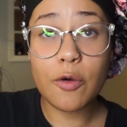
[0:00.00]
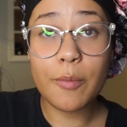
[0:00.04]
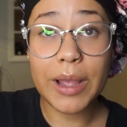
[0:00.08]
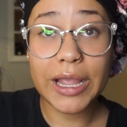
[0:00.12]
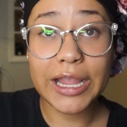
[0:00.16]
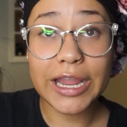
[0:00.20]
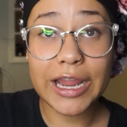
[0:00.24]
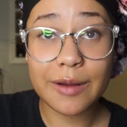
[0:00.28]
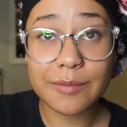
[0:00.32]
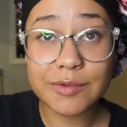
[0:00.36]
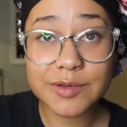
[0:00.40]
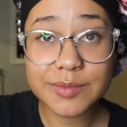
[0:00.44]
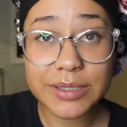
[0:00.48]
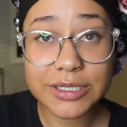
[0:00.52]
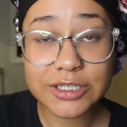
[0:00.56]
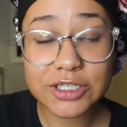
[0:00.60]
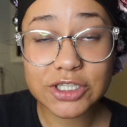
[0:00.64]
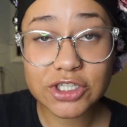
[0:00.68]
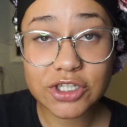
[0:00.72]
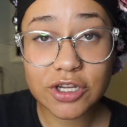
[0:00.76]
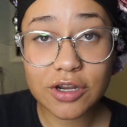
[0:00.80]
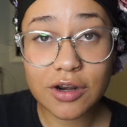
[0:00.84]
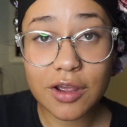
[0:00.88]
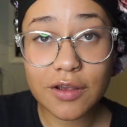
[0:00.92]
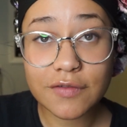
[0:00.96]
my camera's about to
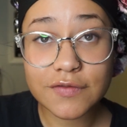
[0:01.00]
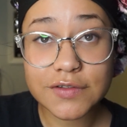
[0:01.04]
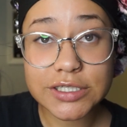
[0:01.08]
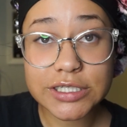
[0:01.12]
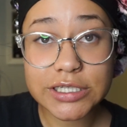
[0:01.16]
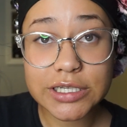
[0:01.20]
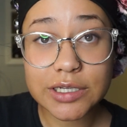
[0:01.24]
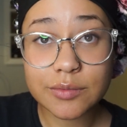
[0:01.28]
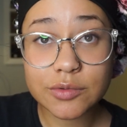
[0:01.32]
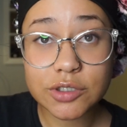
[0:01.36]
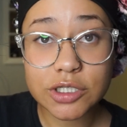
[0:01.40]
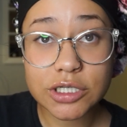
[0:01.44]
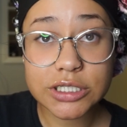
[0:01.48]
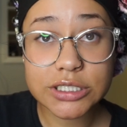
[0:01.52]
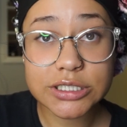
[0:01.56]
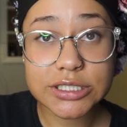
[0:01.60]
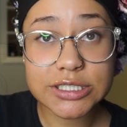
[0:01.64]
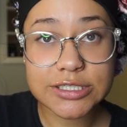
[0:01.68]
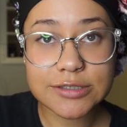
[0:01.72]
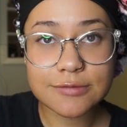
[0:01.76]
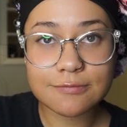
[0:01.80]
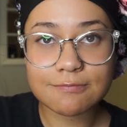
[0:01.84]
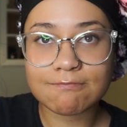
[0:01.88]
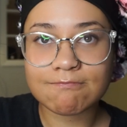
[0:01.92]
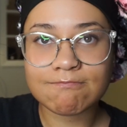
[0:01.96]
shut off. See, I'm trying
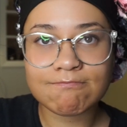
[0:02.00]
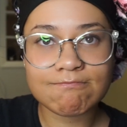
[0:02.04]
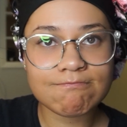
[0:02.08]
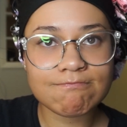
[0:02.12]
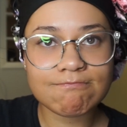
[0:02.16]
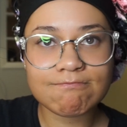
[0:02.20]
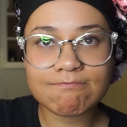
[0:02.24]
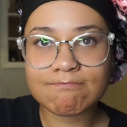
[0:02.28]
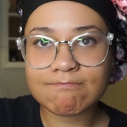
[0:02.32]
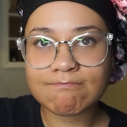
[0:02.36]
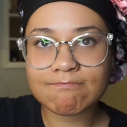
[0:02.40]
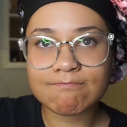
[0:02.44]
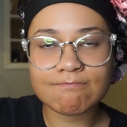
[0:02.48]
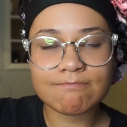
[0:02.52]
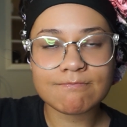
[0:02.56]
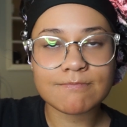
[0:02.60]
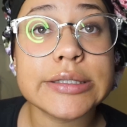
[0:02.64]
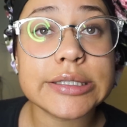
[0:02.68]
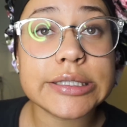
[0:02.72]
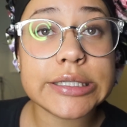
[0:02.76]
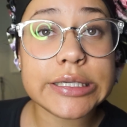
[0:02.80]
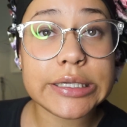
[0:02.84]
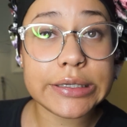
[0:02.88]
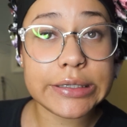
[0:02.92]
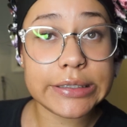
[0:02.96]
to
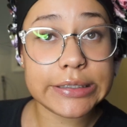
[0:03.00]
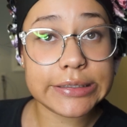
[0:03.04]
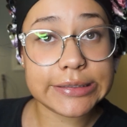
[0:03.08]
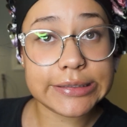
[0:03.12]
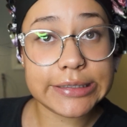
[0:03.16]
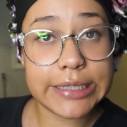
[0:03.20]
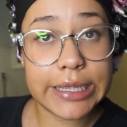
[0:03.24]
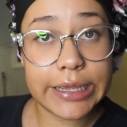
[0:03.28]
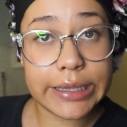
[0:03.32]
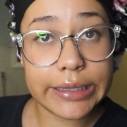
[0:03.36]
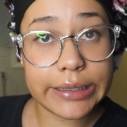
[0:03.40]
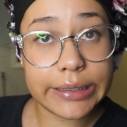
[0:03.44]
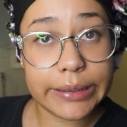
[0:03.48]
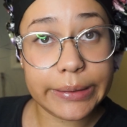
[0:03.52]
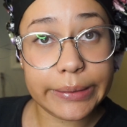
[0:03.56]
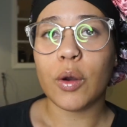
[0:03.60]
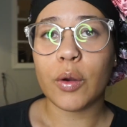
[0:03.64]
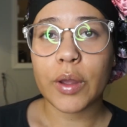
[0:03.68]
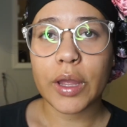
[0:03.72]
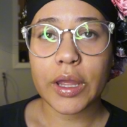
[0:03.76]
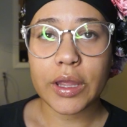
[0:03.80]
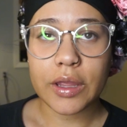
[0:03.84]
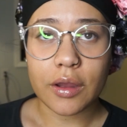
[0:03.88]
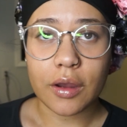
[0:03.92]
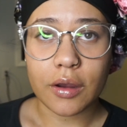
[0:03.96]
see you in a sec.
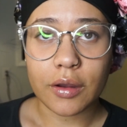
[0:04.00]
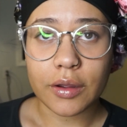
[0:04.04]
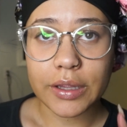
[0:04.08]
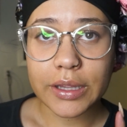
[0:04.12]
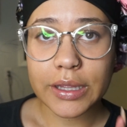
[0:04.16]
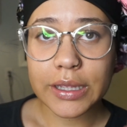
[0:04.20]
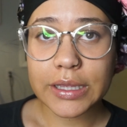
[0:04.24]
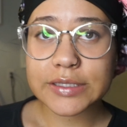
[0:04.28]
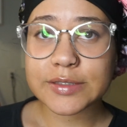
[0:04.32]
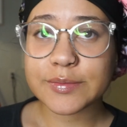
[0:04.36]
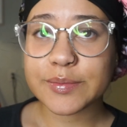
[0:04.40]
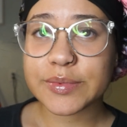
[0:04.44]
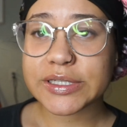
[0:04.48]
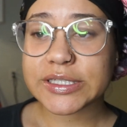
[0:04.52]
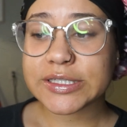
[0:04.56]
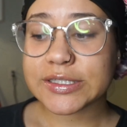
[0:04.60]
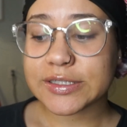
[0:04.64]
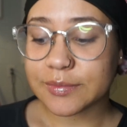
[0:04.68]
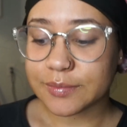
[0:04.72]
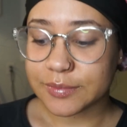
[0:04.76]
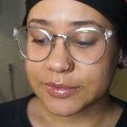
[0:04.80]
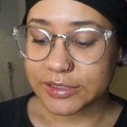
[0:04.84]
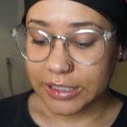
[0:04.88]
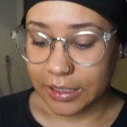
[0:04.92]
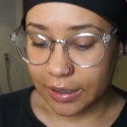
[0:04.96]
Okay, y'all, it has been
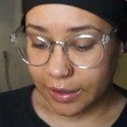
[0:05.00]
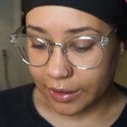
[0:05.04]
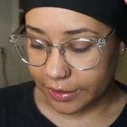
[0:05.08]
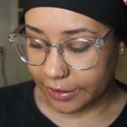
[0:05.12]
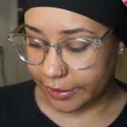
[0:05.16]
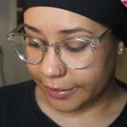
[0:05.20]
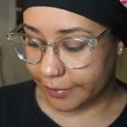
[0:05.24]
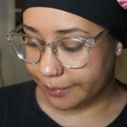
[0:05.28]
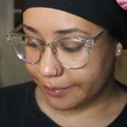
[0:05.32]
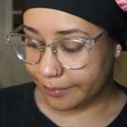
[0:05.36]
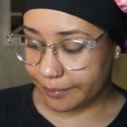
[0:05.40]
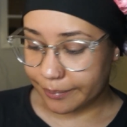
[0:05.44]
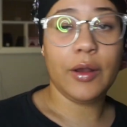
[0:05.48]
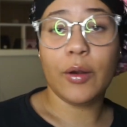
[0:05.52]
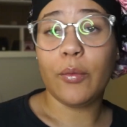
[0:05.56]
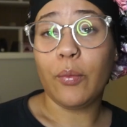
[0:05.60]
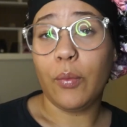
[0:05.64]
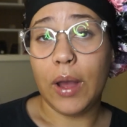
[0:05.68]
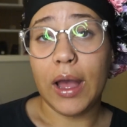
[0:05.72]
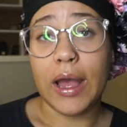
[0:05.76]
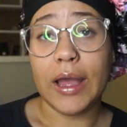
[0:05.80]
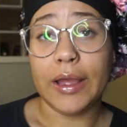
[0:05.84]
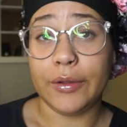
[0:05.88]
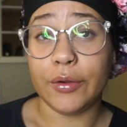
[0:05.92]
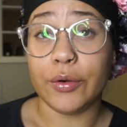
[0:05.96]
some time, a
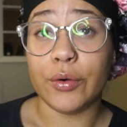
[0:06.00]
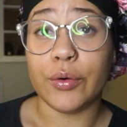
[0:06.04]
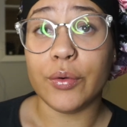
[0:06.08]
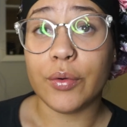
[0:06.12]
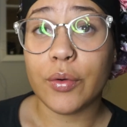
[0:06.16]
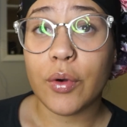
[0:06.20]
while,